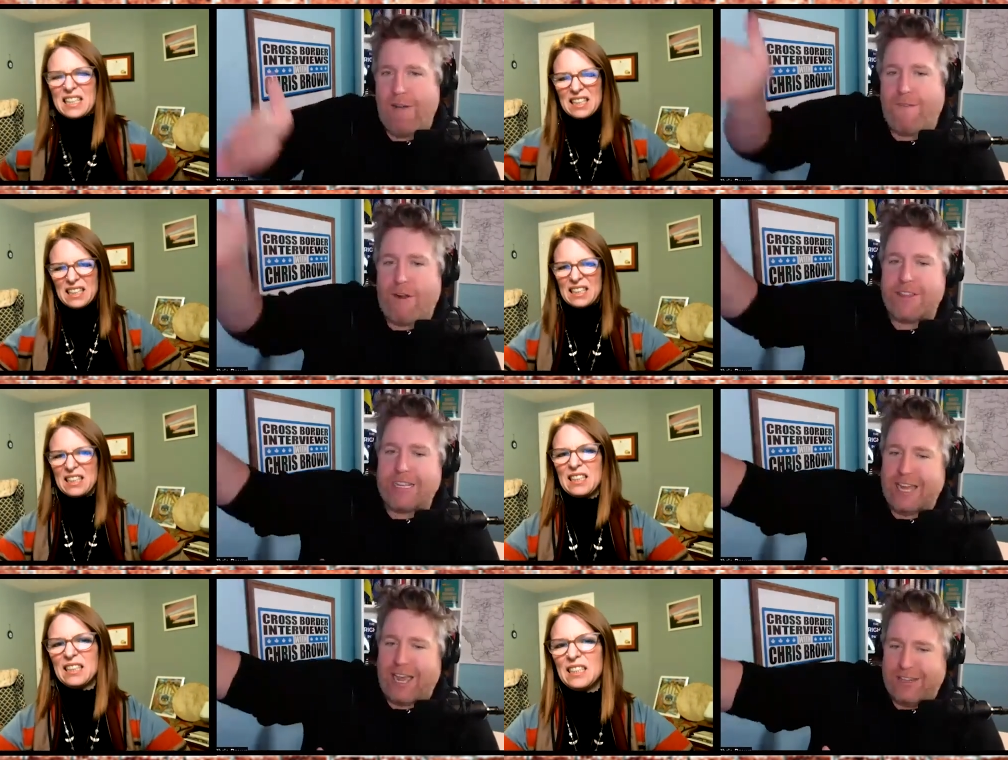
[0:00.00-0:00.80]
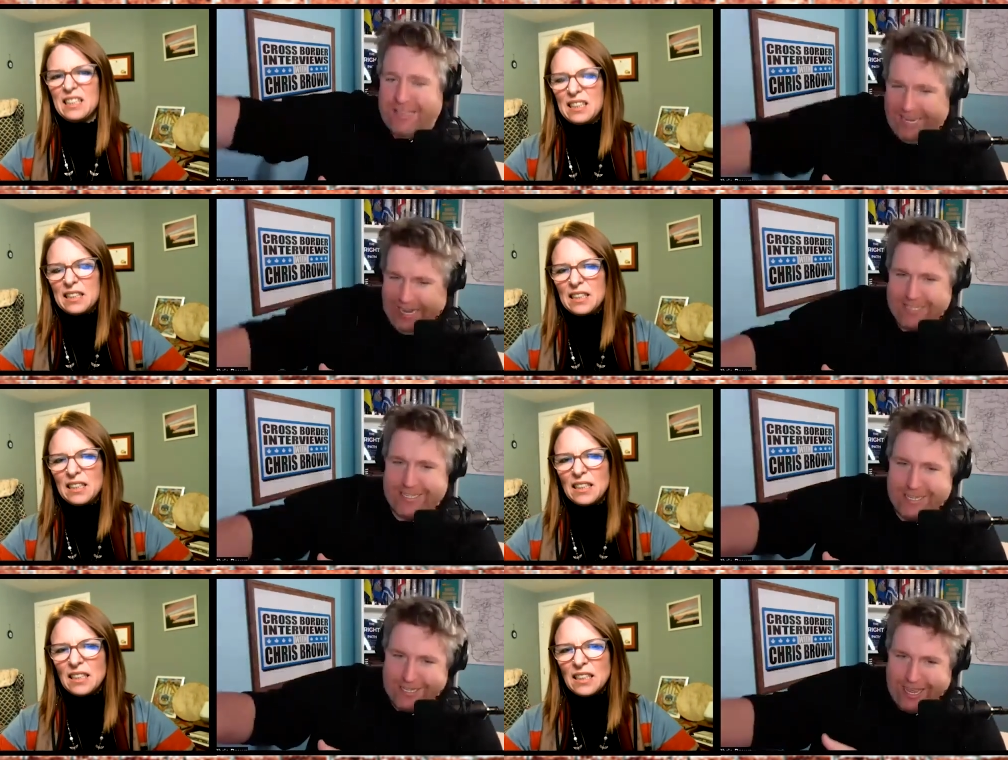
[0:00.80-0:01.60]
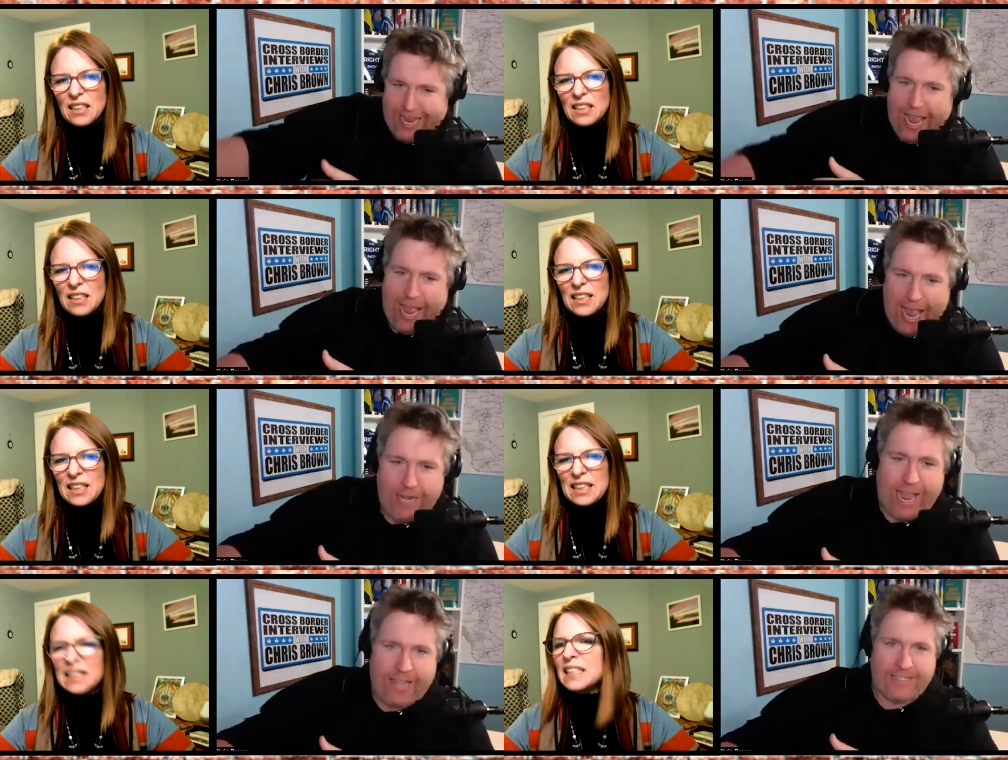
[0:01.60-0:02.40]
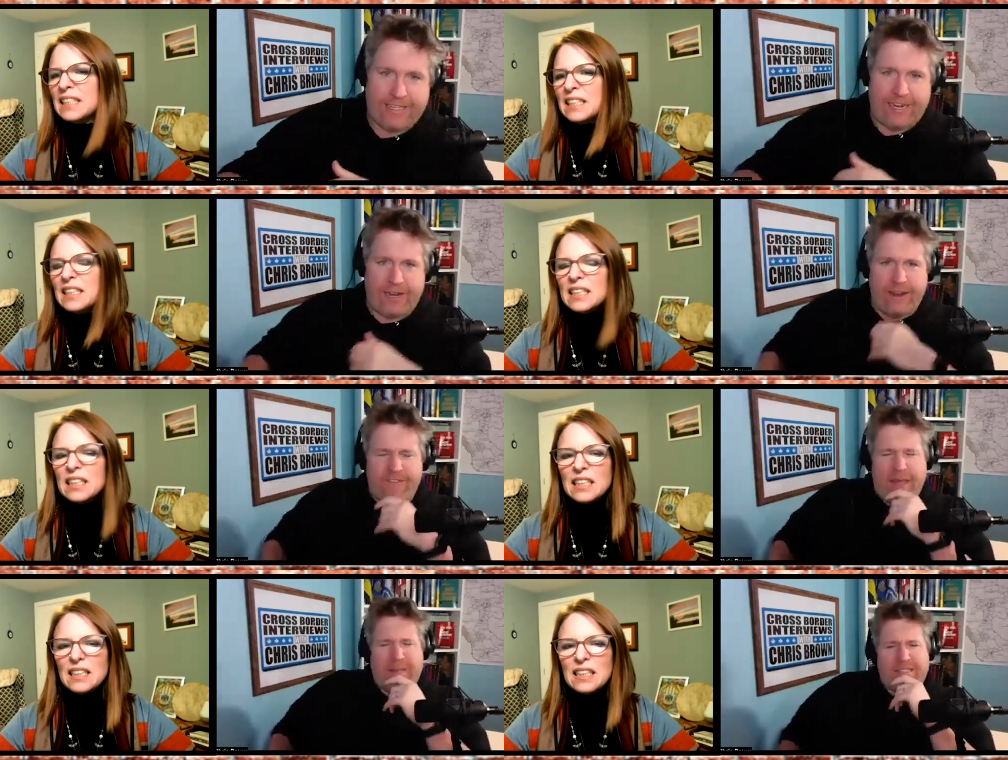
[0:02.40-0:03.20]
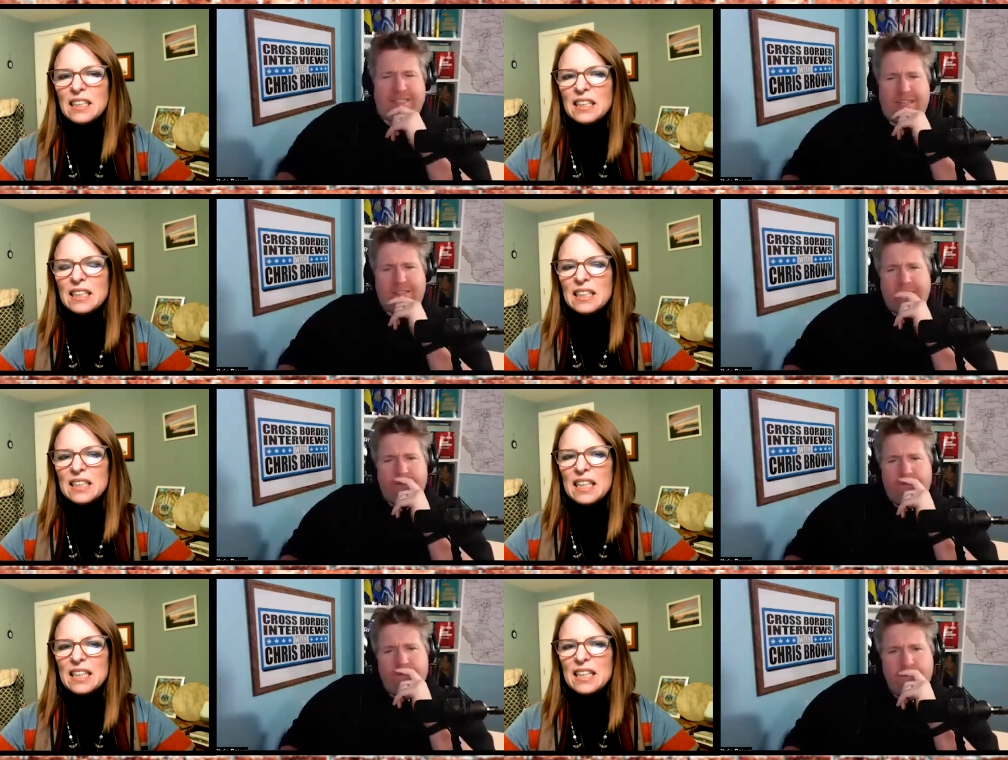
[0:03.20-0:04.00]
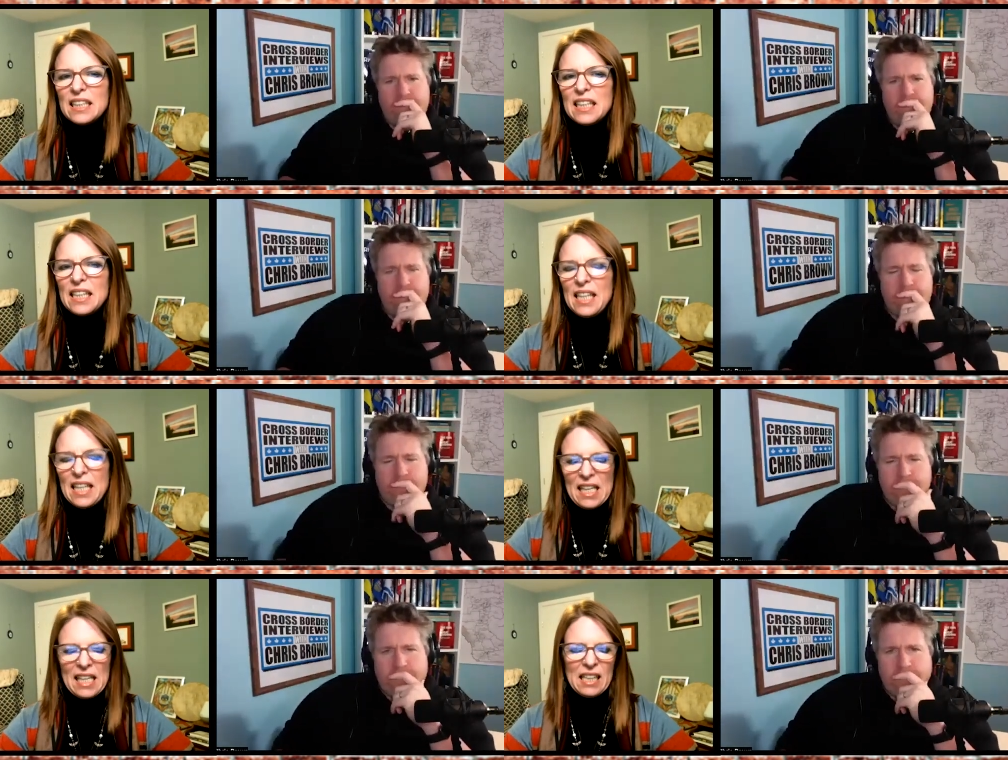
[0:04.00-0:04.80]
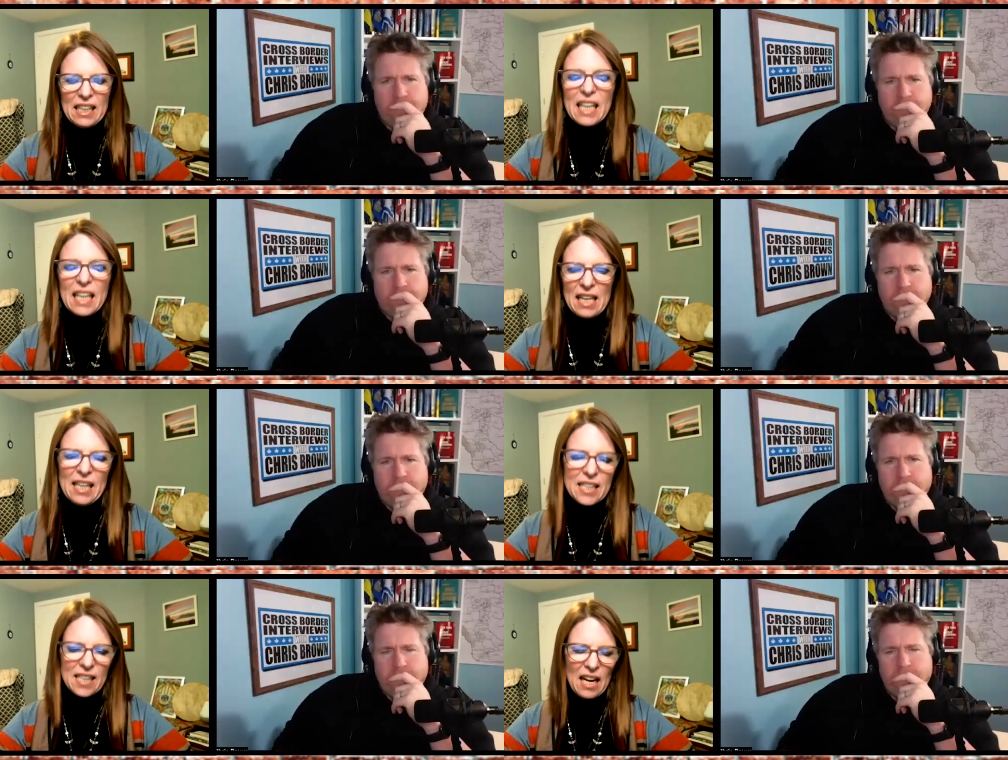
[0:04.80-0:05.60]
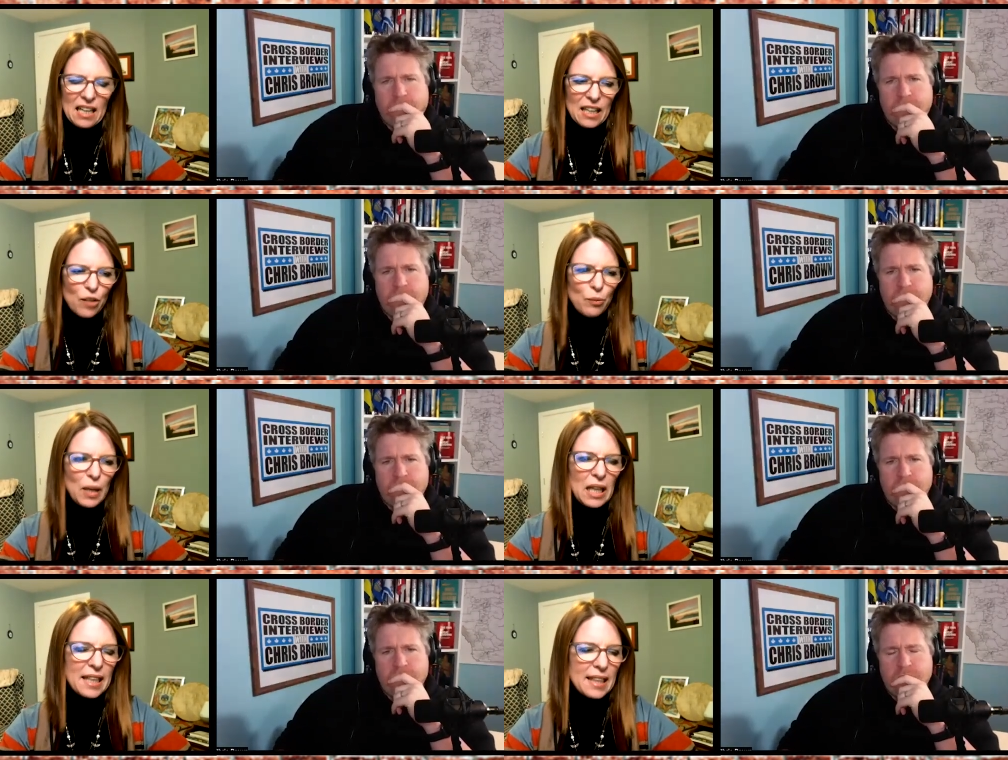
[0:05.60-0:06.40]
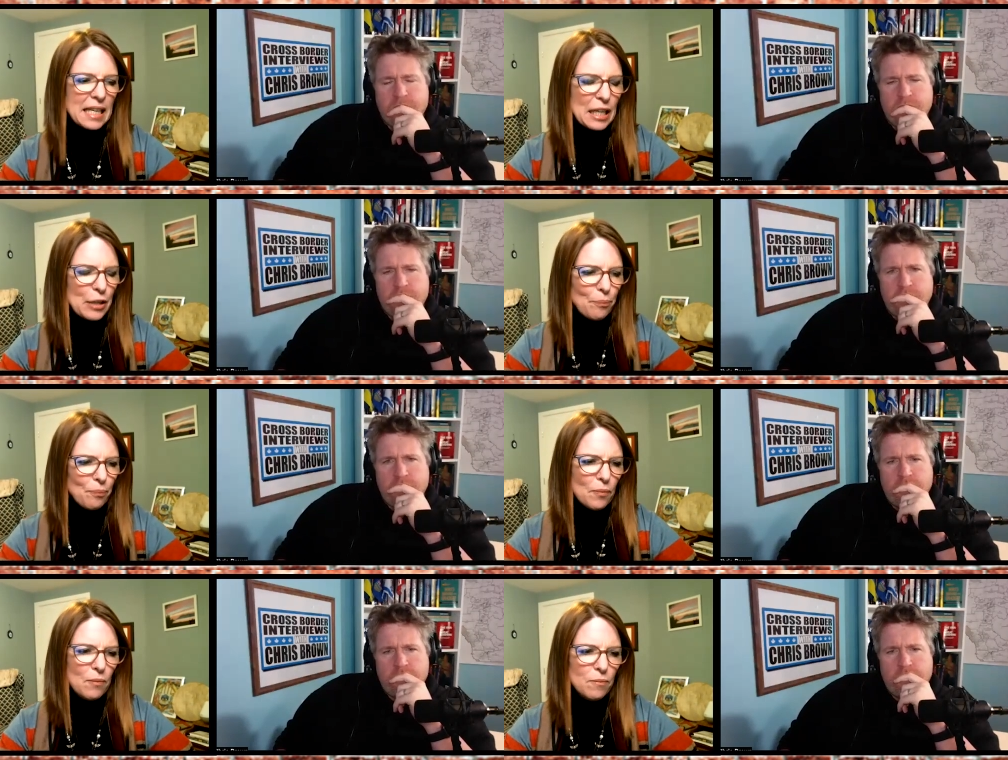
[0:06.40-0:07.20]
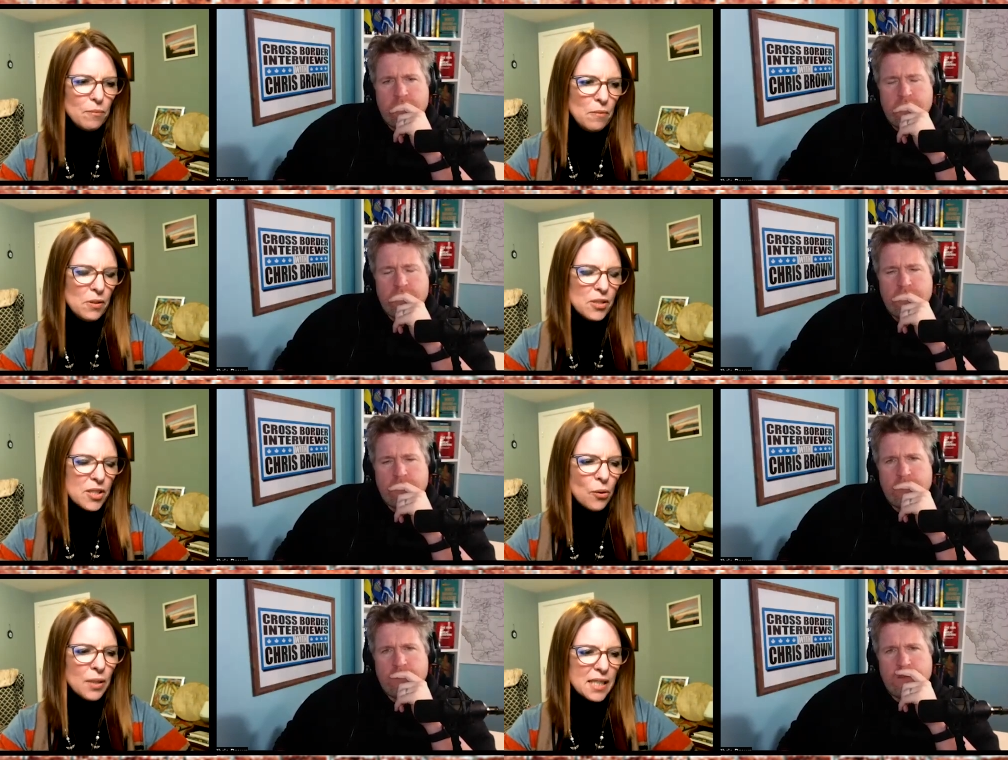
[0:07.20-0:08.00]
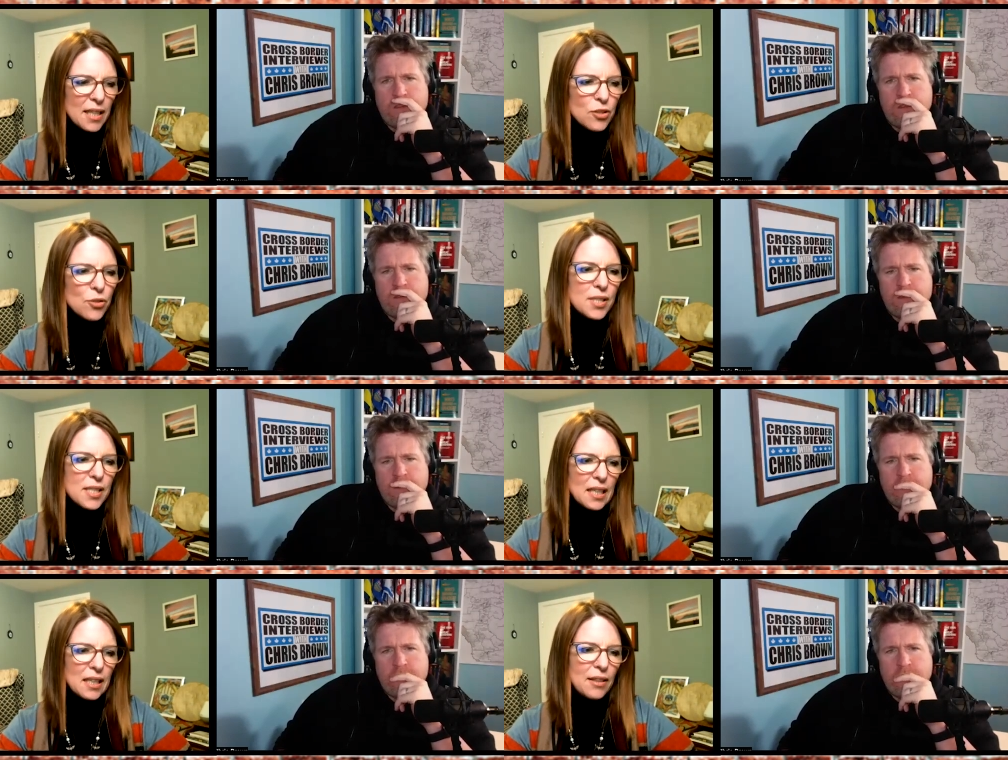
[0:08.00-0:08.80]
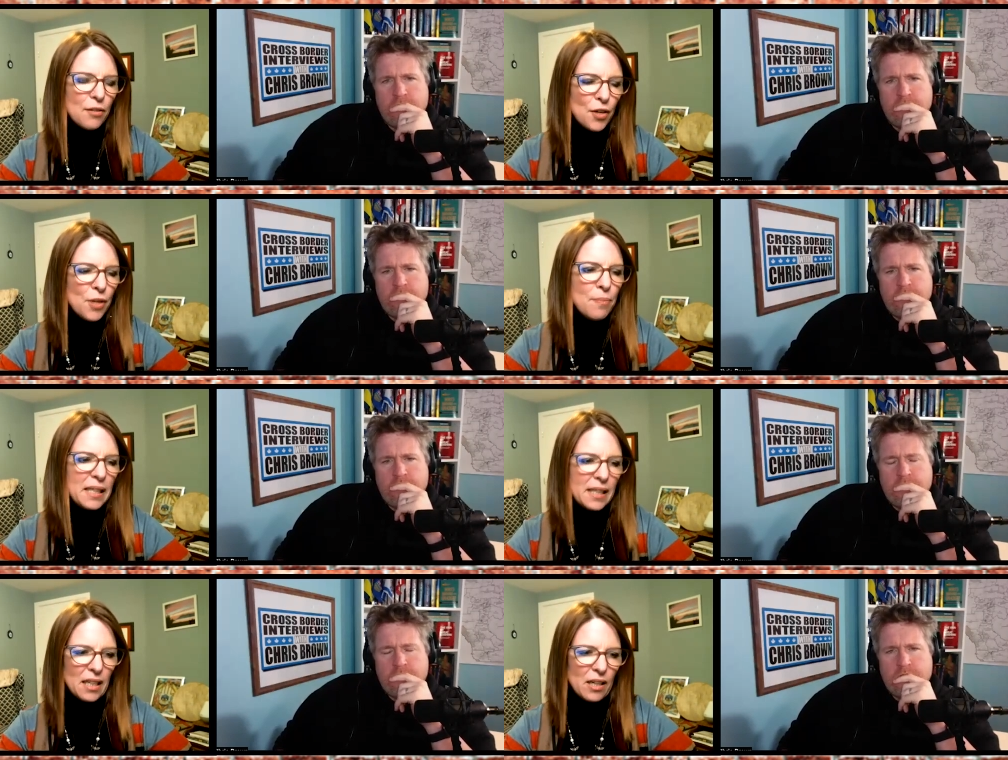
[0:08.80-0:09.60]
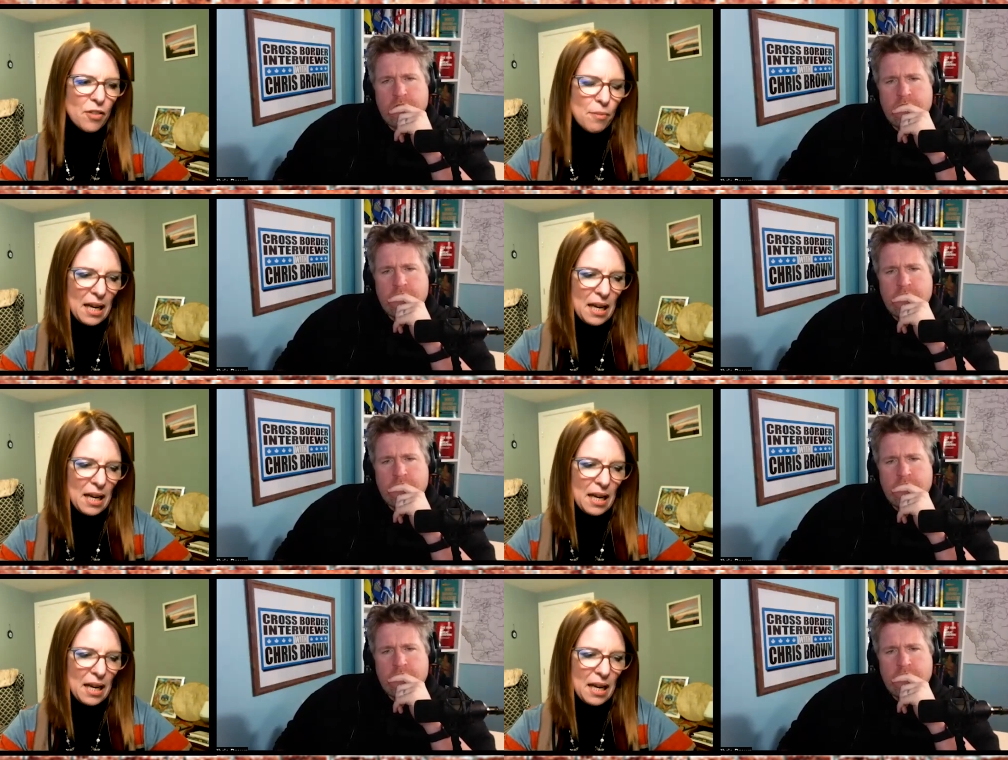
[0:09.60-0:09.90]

Speaker 1: far the tunnel is until I exit it. If that makes sense.
Speaker 2: Yeah. Yeah. Exactly. Well, I think so it's interesting. At the very beginning of the